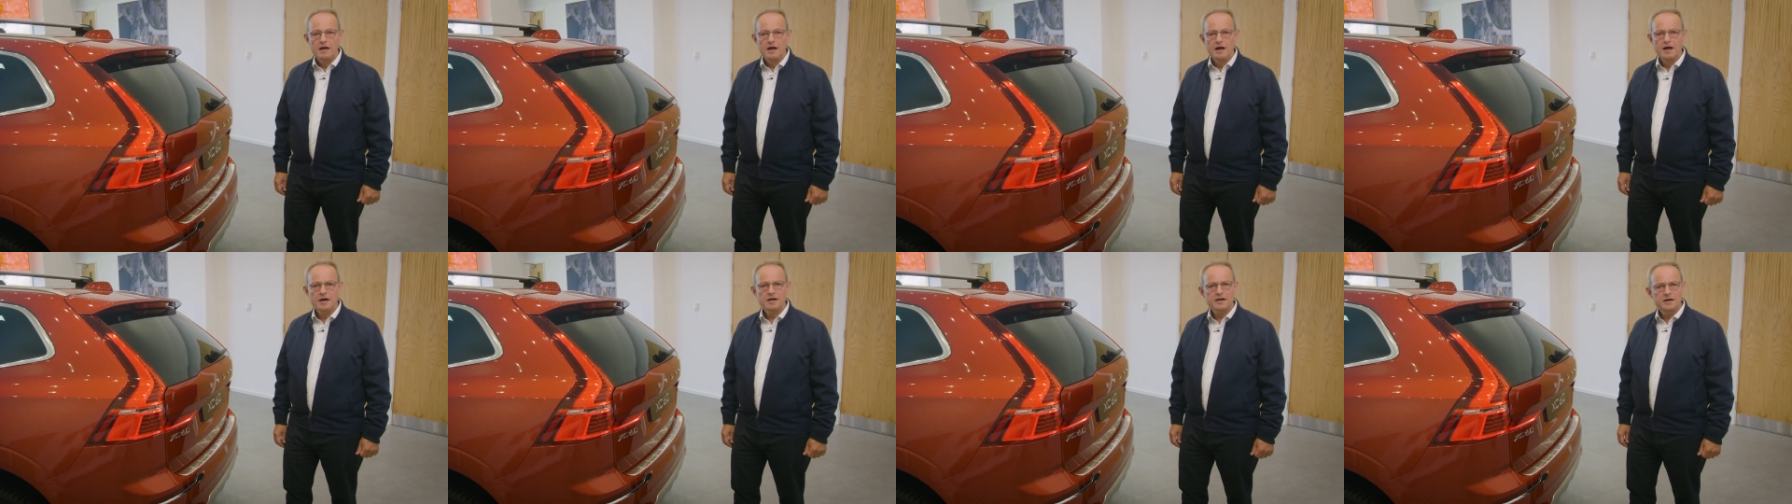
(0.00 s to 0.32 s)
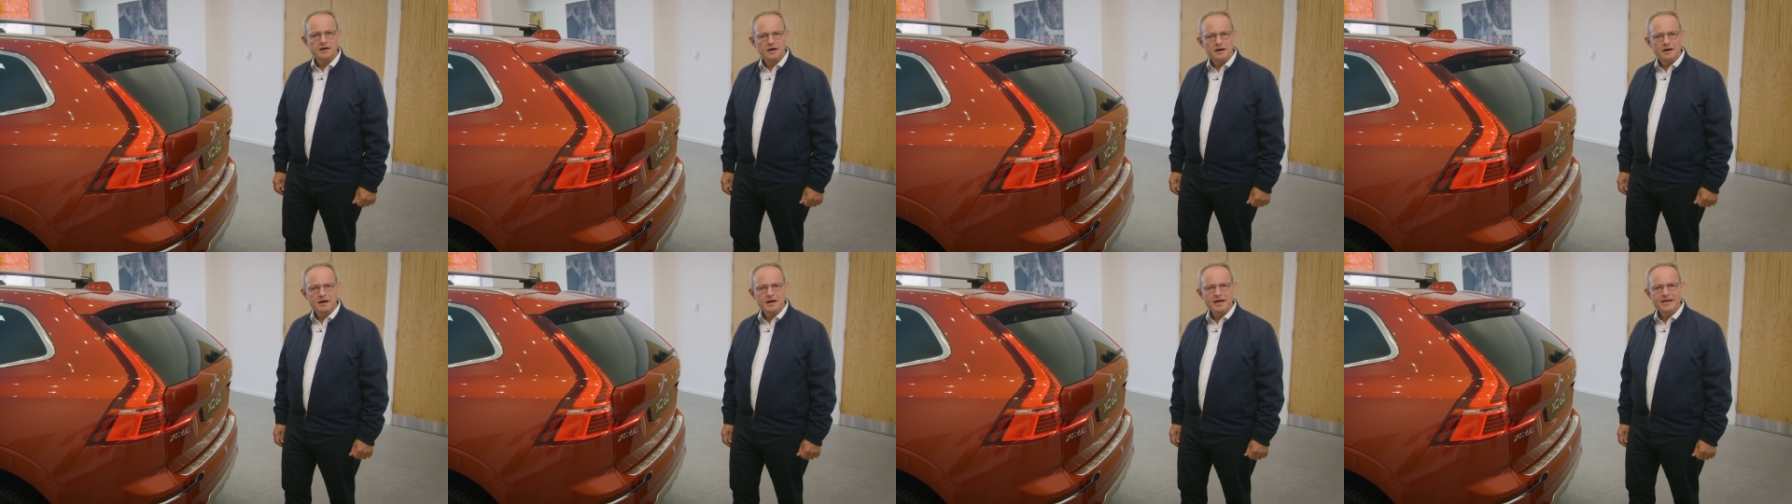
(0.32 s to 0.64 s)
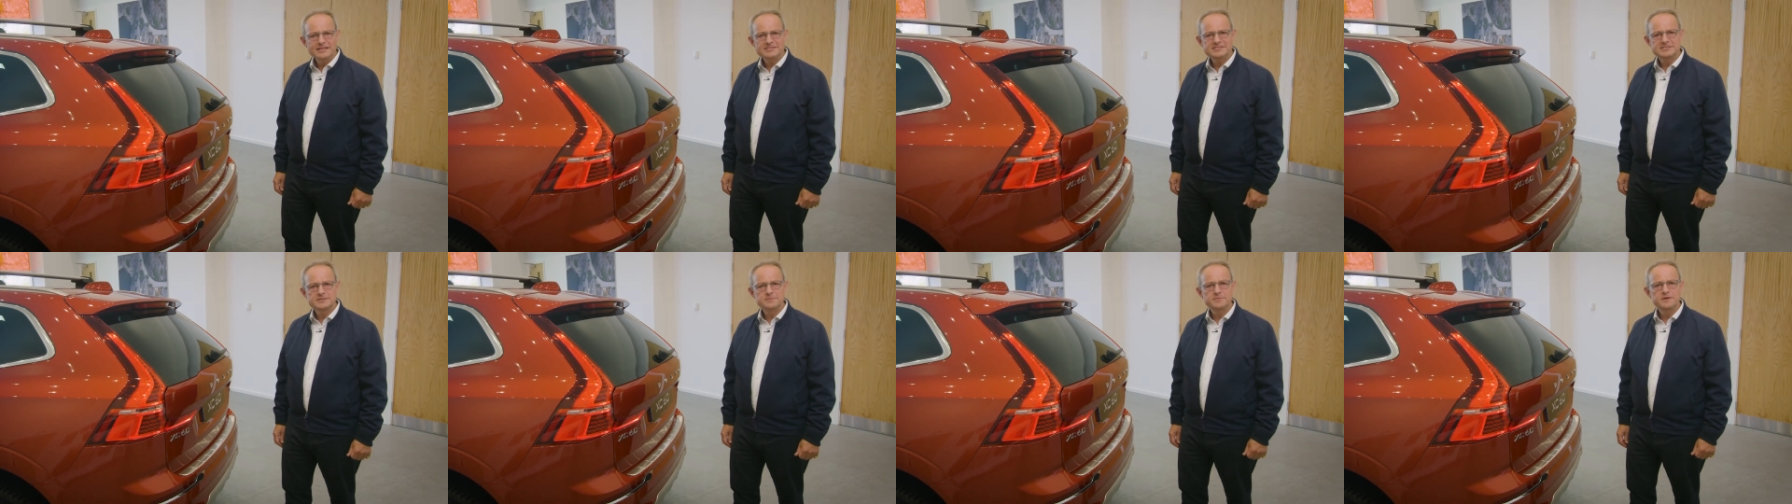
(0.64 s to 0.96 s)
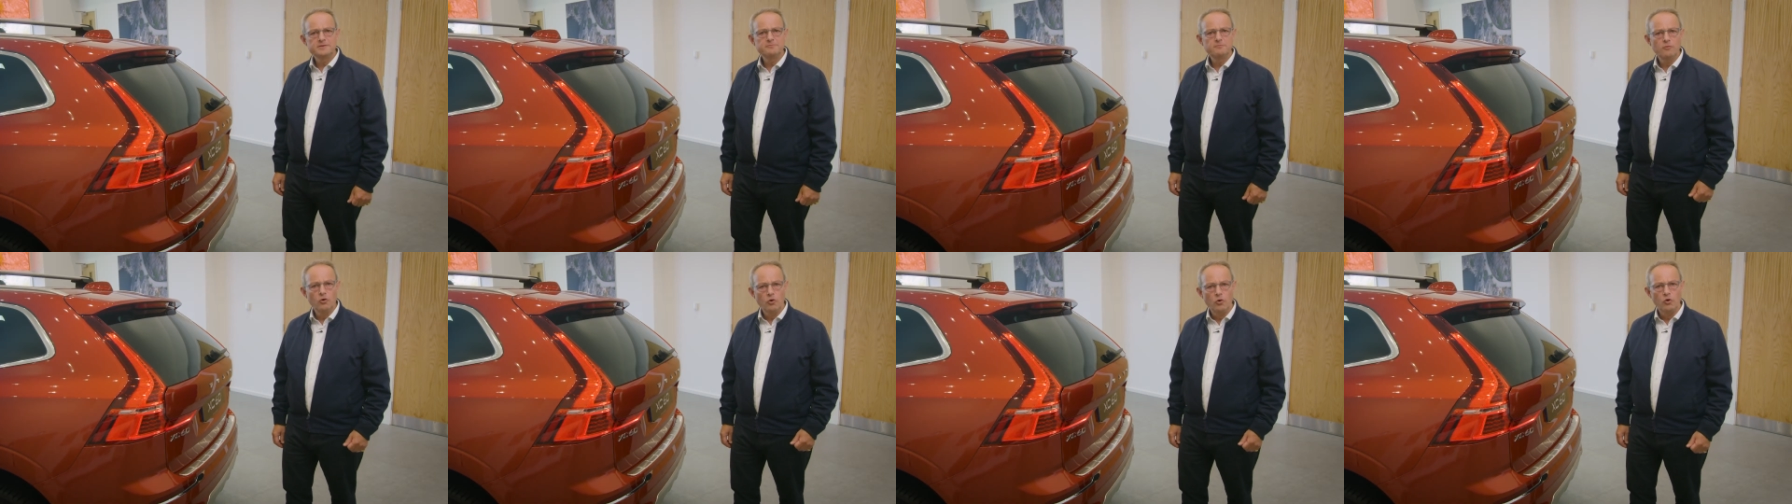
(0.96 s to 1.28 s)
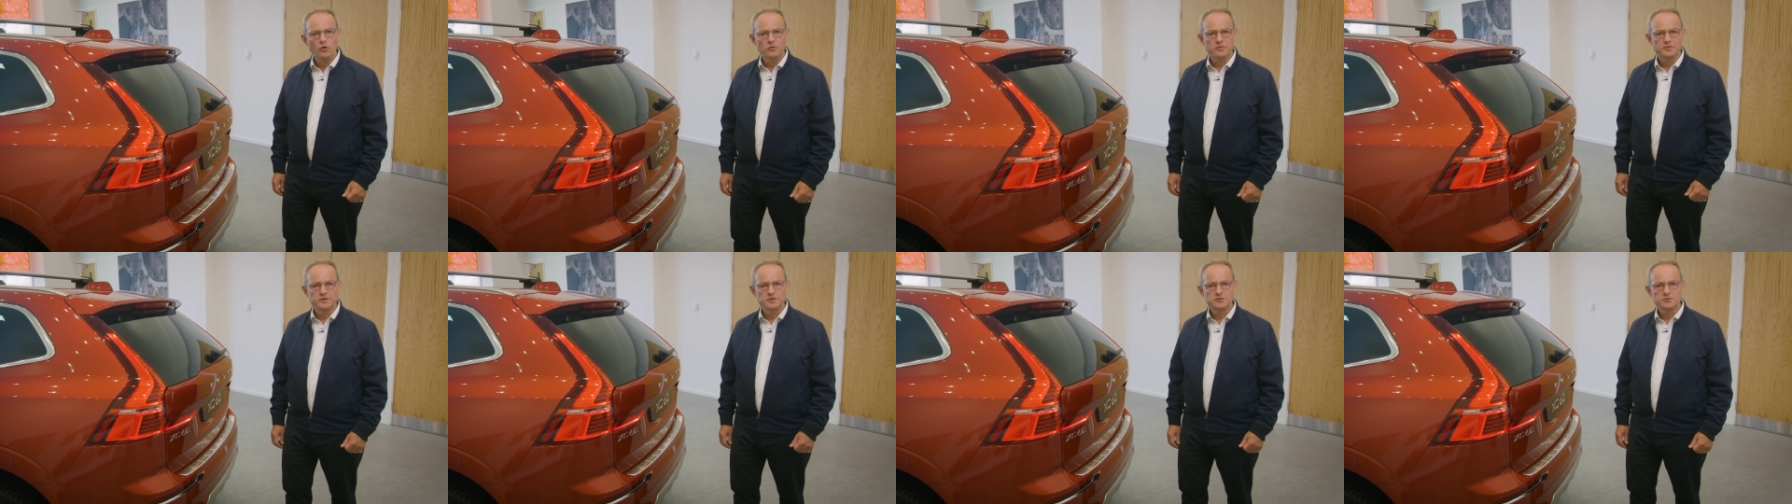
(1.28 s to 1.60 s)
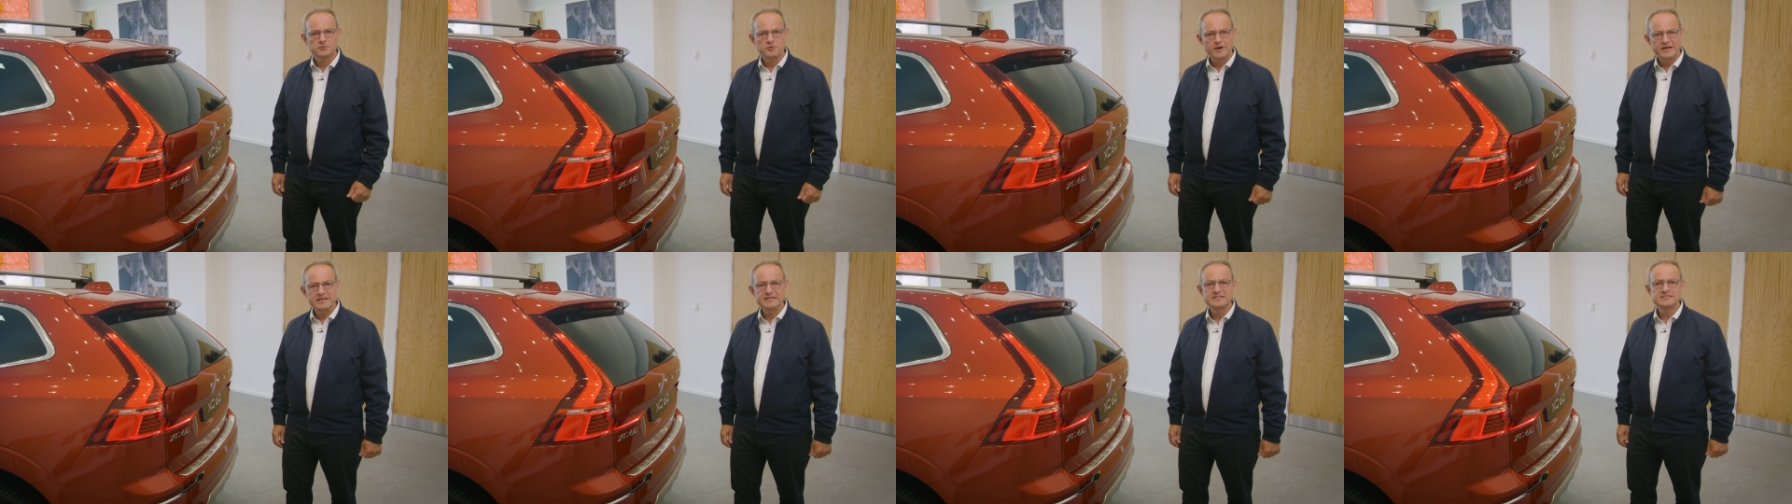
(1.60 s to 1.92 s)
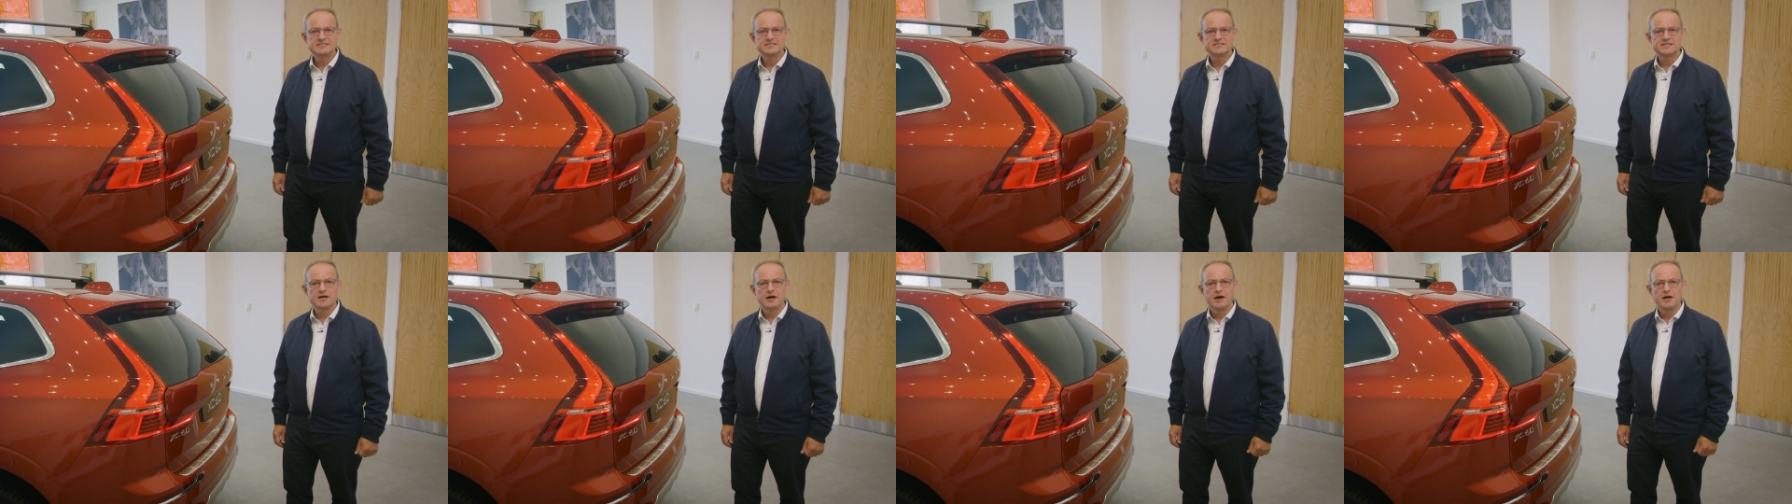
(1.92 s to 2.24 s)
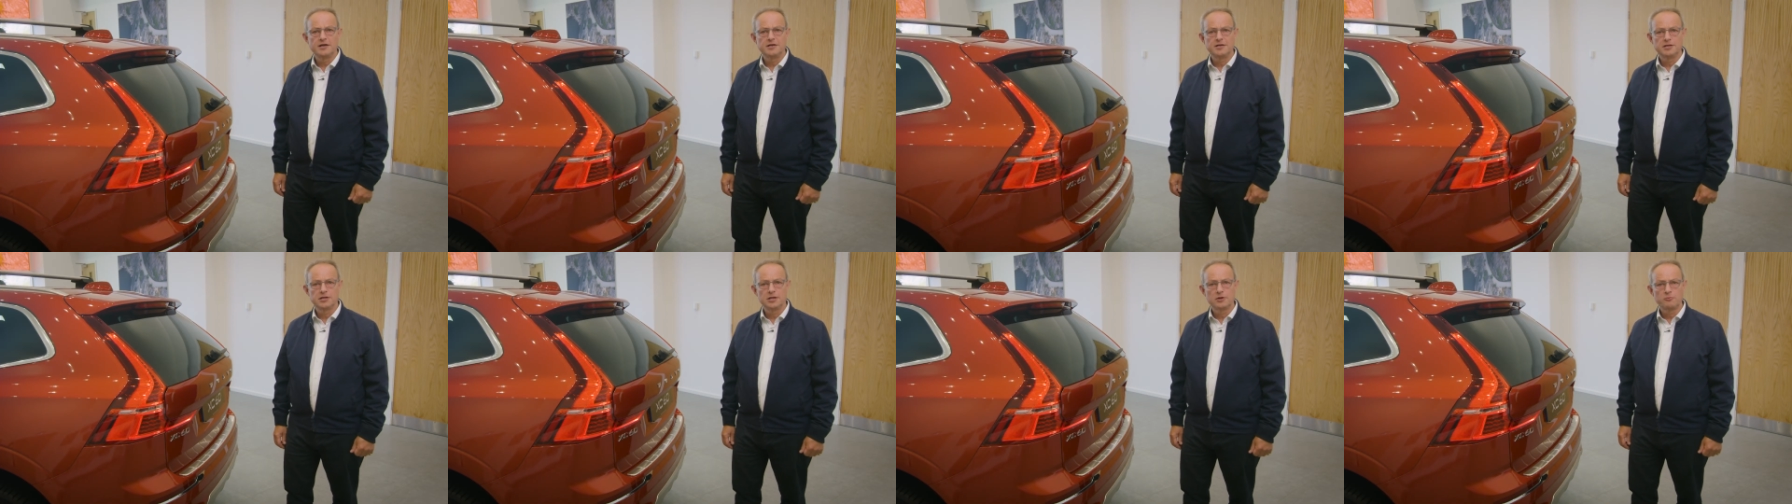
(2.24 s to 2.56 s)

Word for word: A car has to be more than great design and